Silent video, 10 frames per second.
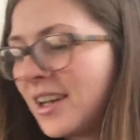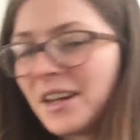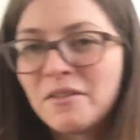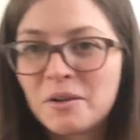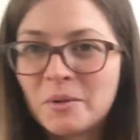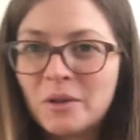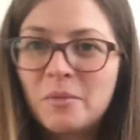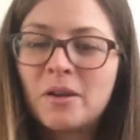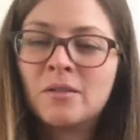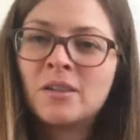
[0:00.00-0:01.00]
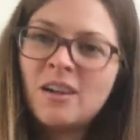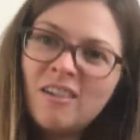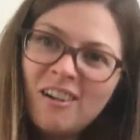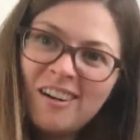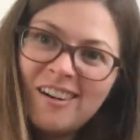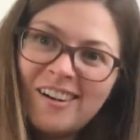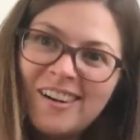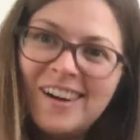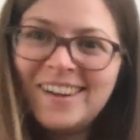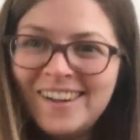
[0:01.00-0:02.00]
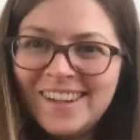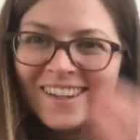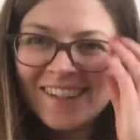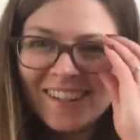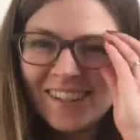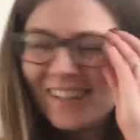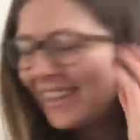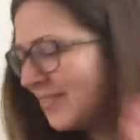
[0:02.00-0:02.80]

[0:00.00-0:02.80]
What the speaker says: And everyone will be going, oh.